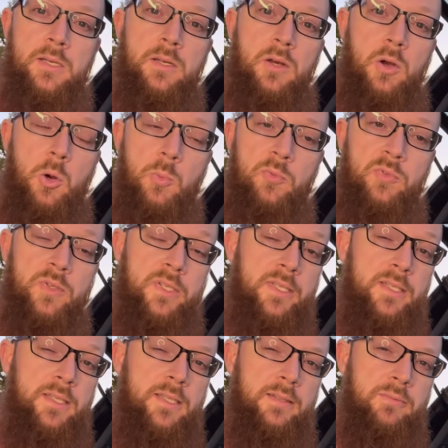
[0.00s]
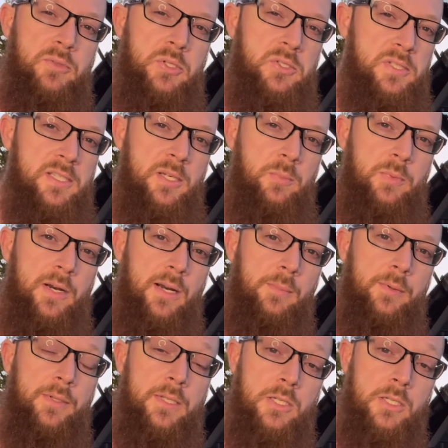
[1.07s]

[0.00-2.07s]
Hopefully it's sealed properly.